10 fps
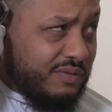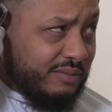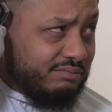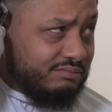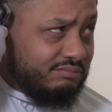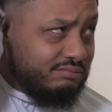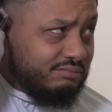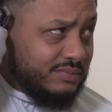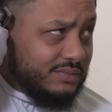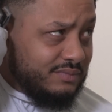fam?
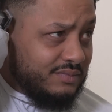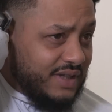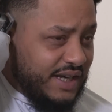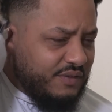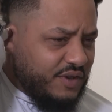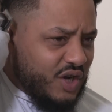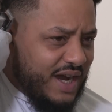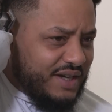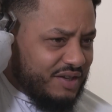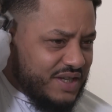Even
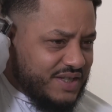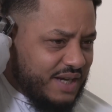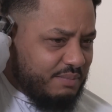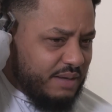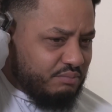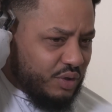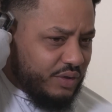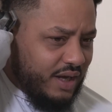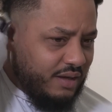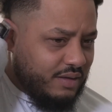going down to 10 men, bro.
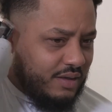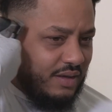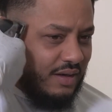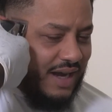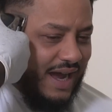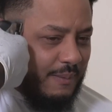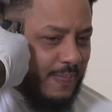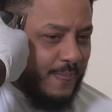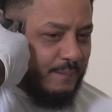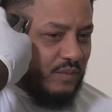Yeah, like
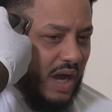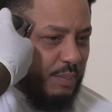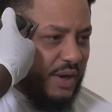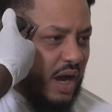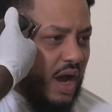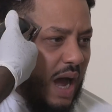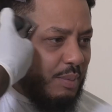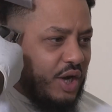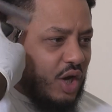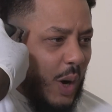I'm
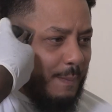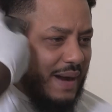gonna go